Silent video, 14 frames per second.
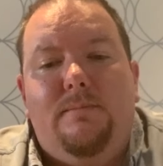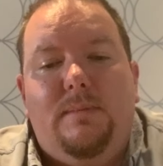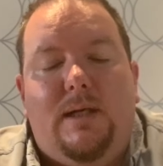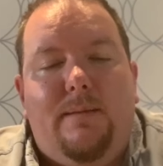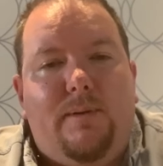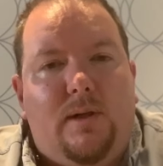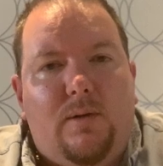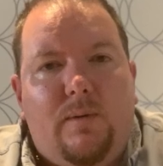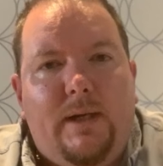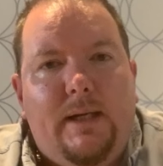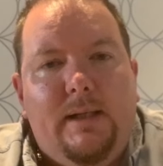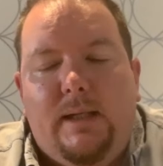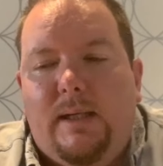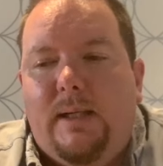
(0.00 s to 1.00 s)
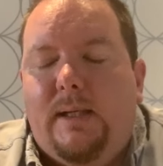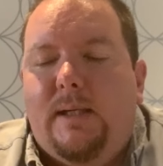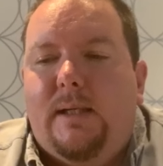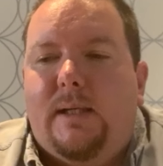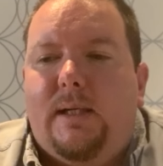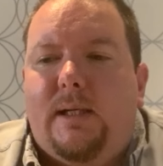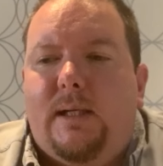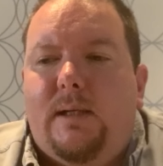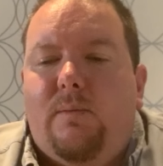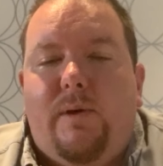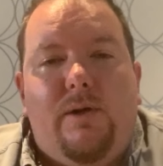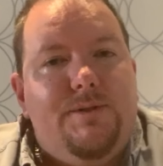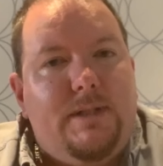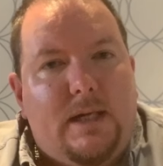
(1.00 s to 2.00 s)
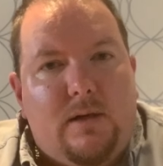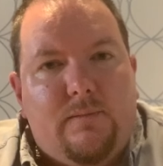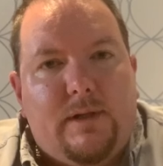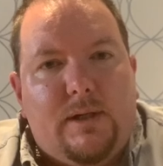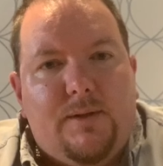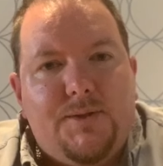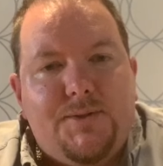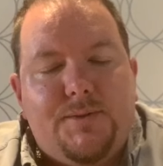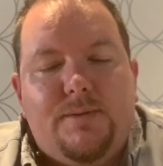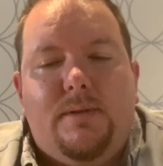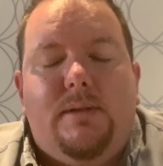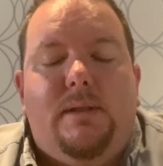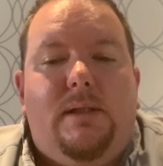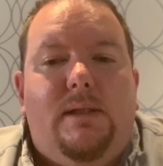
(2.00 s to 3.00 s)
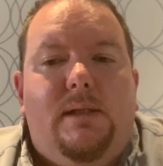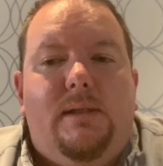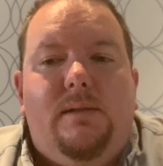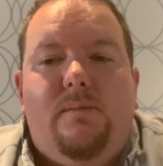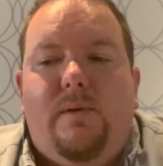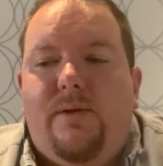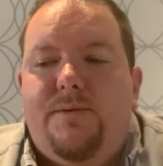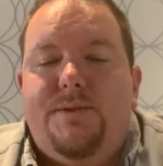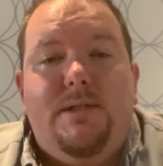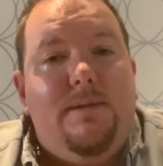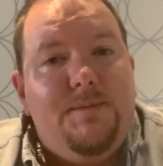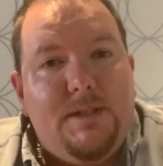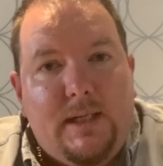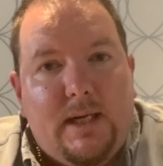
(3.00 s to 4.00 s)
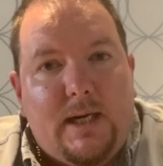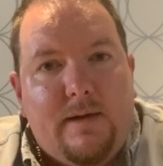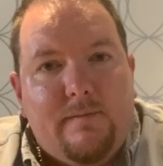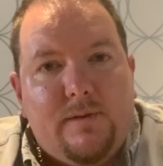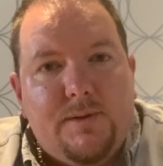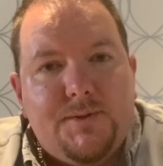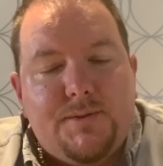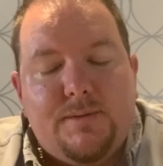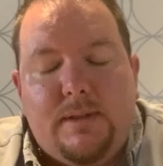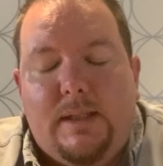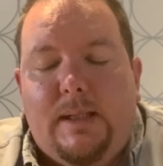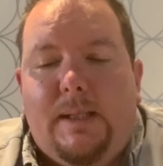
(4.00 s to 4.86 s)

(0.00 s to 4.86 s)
Up our way, we use downriggers, we use dipsy divers,